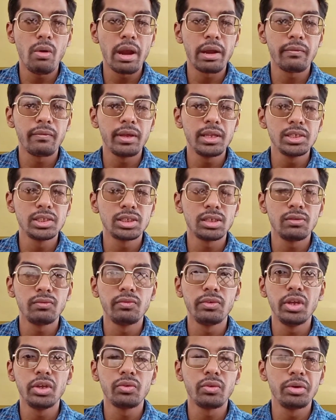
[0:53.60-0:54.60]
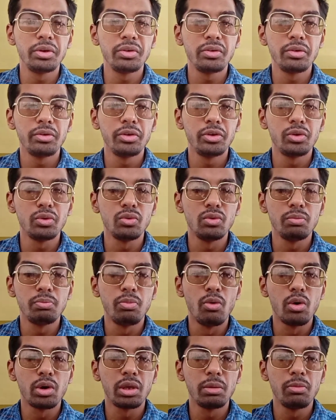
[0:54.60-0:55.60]
Go Adventure
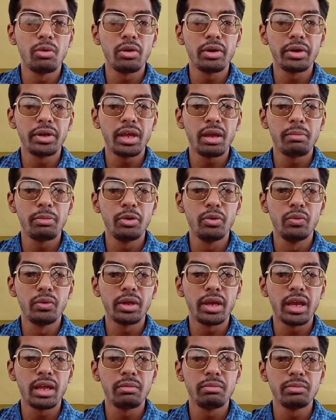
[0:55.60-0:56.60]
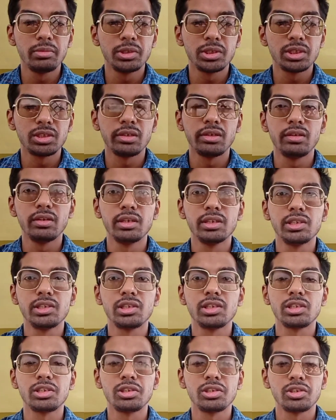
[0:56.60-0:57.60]
V2022 Pokemon Debut and Mysterious
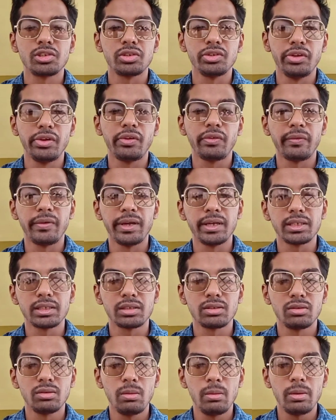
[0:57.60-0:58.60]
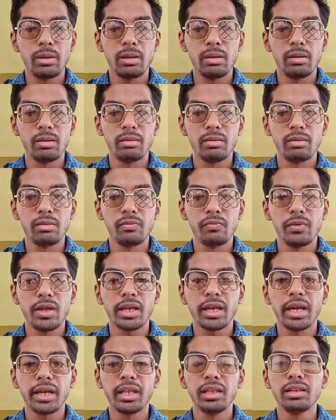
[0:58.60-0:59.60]
Secrets. So we
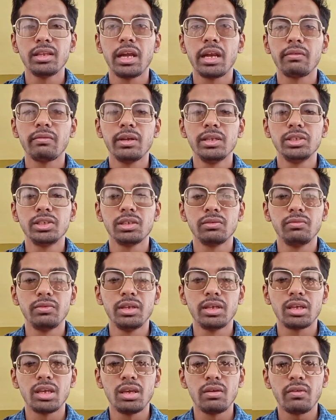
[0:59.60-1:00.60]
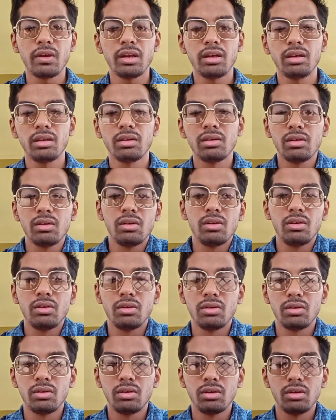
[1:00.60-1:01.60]
are getting the Adventure Week event
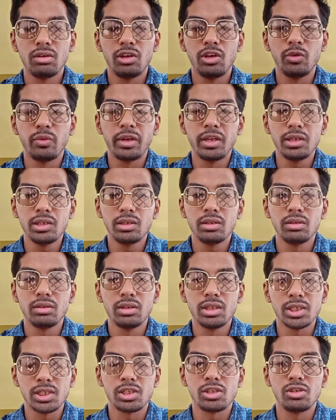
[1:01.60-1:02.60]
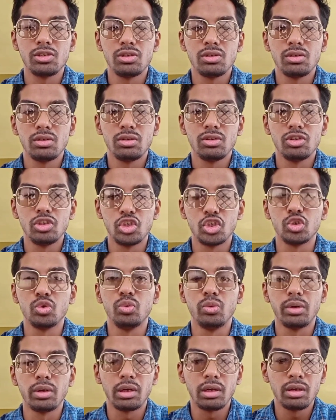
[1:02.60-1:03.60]
during this
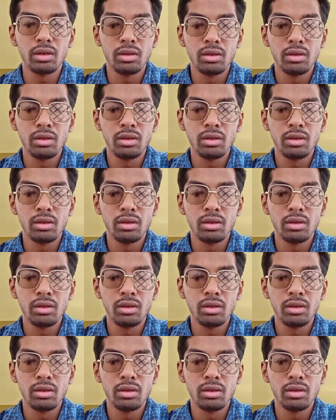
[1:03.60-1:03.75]
June.